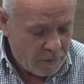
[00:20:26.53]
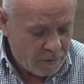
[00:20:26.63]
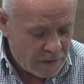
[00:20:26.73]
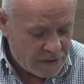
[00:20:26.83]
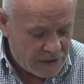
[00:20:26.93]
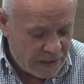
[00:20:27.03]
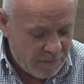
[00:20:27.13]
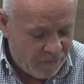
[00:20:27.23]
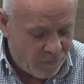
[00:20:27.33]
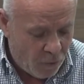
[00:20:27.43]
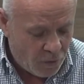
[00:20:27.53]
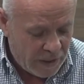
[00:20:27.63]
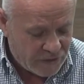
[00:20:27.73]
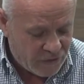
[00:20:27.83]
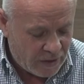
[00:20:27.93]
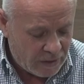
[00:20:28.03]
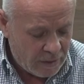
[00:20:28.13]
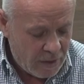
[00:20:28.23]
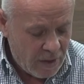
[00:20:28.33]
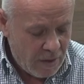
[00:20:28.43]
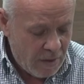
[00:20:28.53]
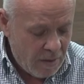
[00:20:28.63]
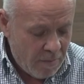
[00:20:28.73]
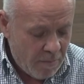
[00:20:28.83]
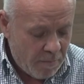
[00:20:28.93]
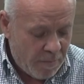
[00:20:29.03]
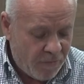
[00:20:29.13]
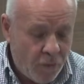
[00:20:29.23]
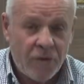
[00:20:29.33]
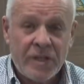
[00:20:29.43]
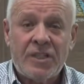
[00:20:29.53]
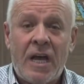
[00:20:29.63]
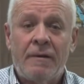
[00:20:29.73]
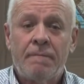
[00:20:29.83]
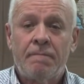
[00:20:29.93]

this thing before Israel, before the sun.